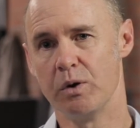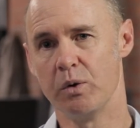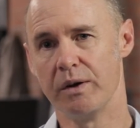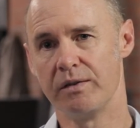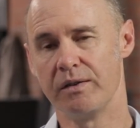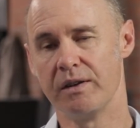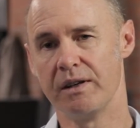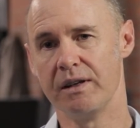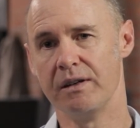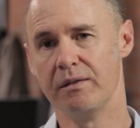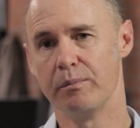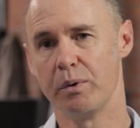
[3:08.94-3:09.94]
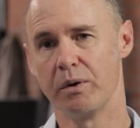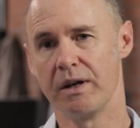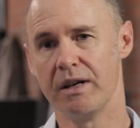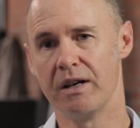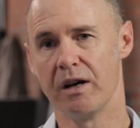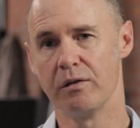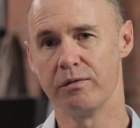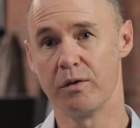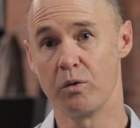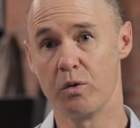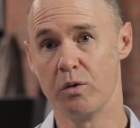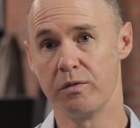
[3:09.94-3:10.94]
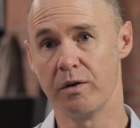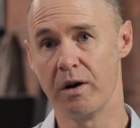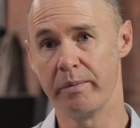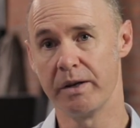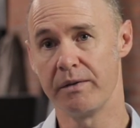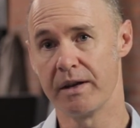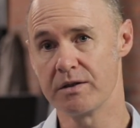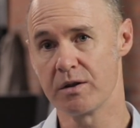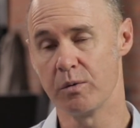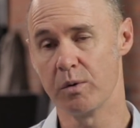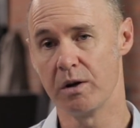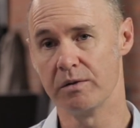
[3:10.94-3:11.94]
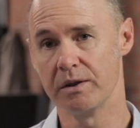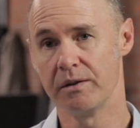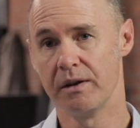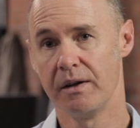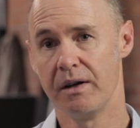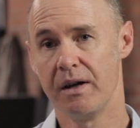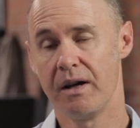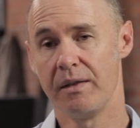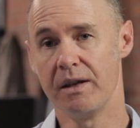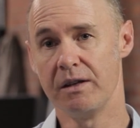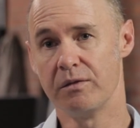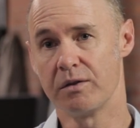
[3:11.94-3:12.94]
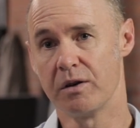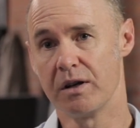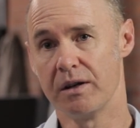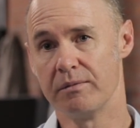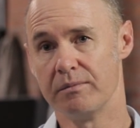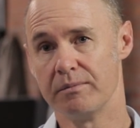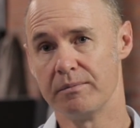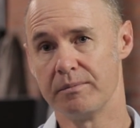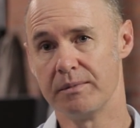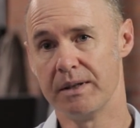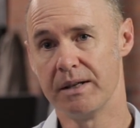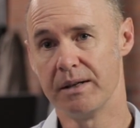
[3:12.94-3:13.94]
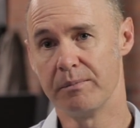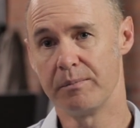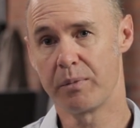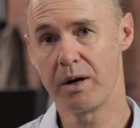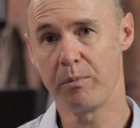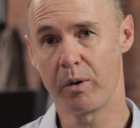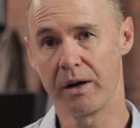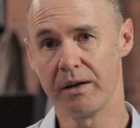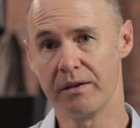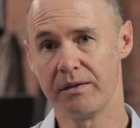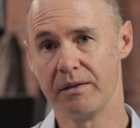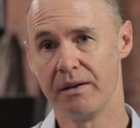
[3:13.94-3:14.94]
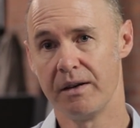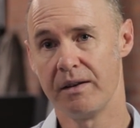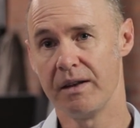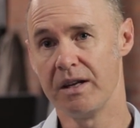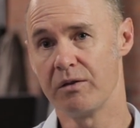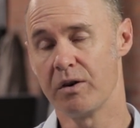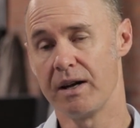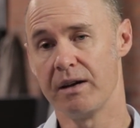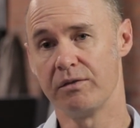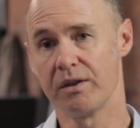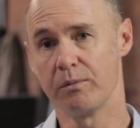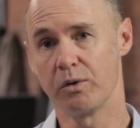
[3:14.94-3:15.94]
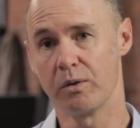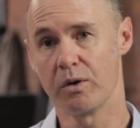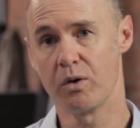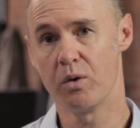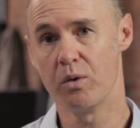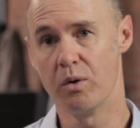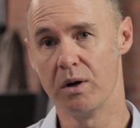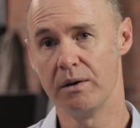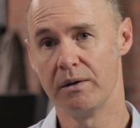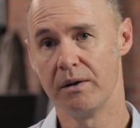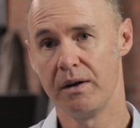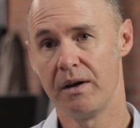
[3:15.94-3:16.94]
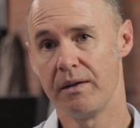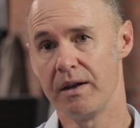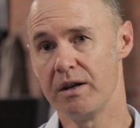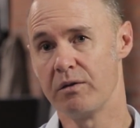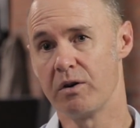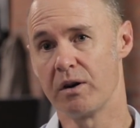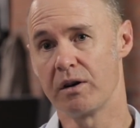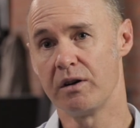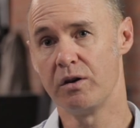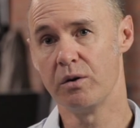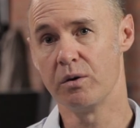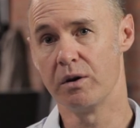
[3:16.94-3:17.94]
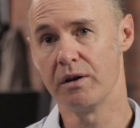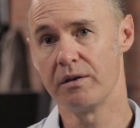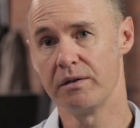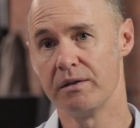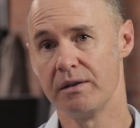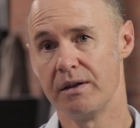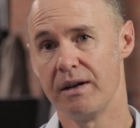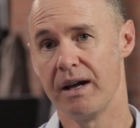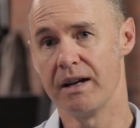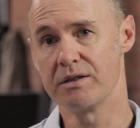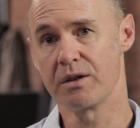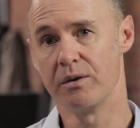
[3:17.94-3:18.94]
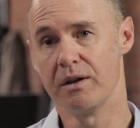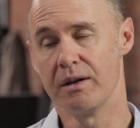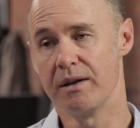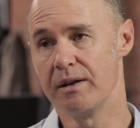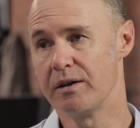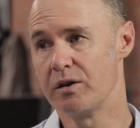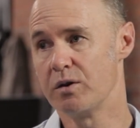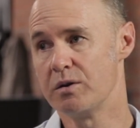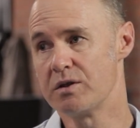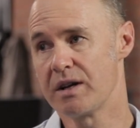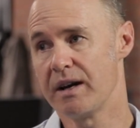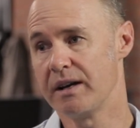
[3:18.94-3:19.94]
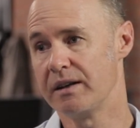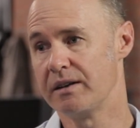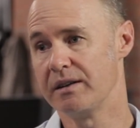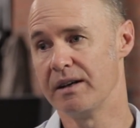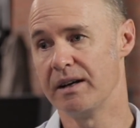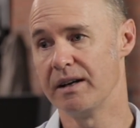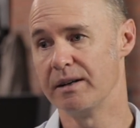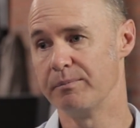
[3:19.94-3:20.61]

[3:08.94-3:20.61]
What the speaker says: USD per kilo for raw fibre that's not woven. Then you've got to pre-preg it, then you've got to have some sort of core, then you've got to cure it, and it could take